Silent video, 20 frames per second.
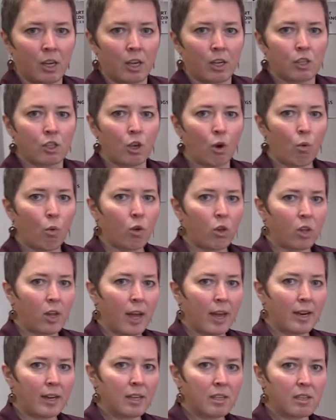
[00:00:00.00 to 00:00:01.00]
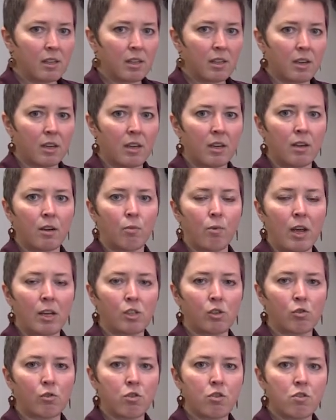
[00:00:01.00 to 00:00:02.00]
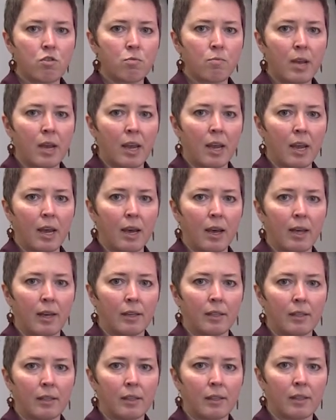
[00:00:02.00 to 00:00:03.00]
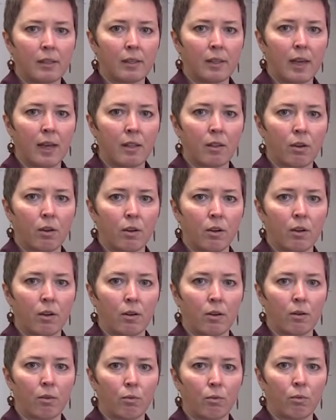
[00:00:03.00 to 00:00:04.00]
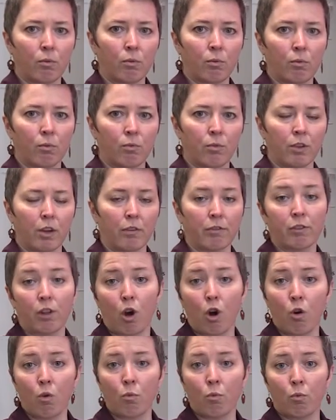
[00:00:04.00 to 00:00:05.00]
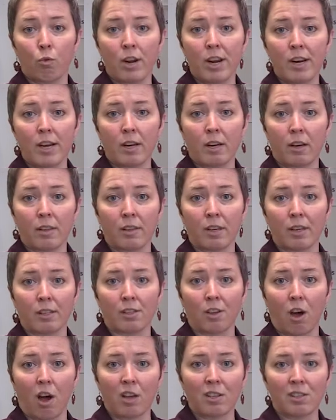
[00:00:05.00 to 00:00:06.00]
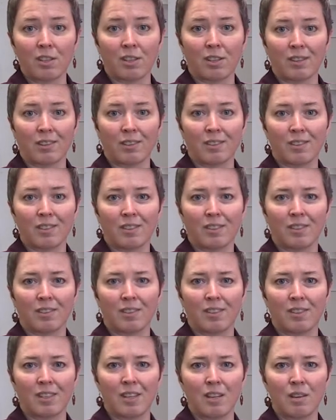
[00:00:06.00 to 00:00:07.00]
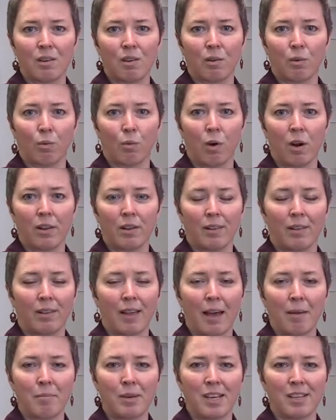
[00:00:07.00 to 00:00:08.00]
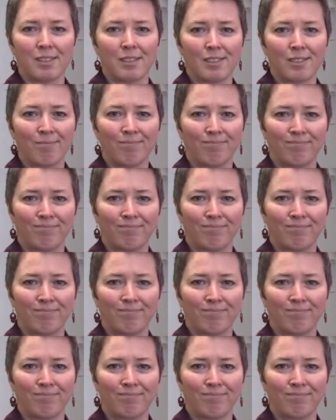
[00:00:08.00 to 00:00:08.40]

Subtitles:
So we'll head into the restroom and get the flow reading on the exhaust and see what that means.